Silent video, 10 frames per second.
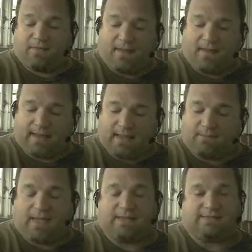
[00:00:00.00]
of the bucket
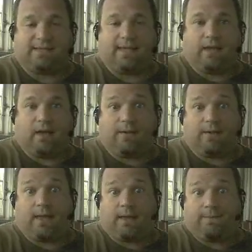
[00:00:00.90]
by saying,
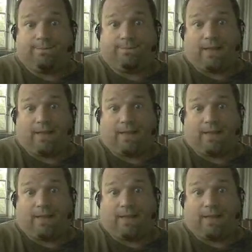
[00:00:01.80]
okay,